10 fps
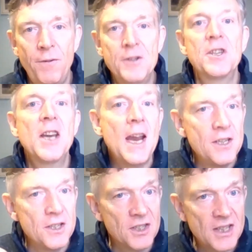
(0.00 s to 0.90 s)

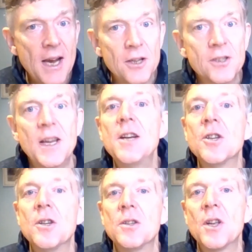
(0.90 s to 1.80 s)
sophisticated sales
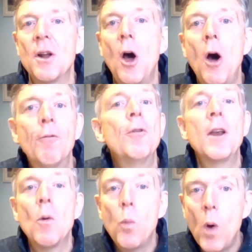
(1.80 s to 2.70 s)
agents that are
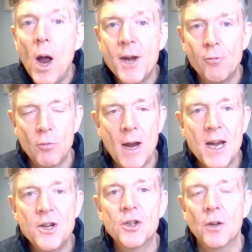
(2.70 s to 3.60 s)
offering a wide
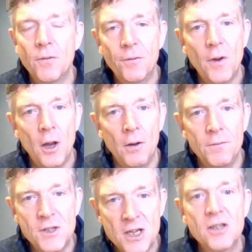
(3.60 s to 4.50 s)
range
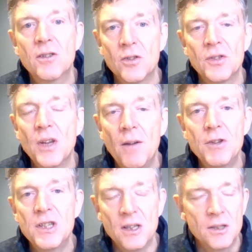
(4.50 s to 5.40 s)
of digital
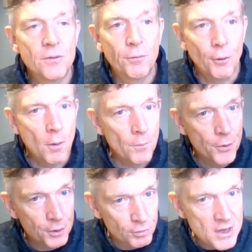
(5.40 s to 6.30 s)
services
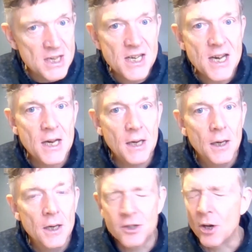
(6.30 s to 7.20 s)
from
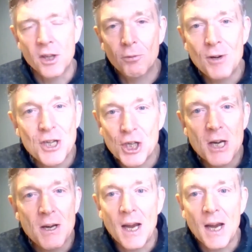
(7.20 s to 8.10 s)
3G
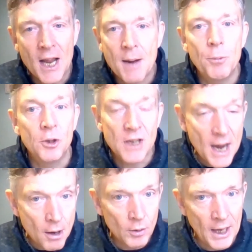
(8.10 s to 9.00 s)

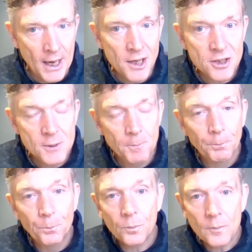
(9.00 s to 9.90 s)
enabled
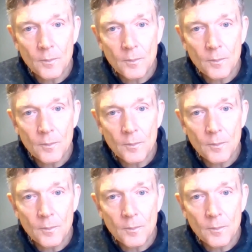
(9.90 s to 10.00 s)
outlets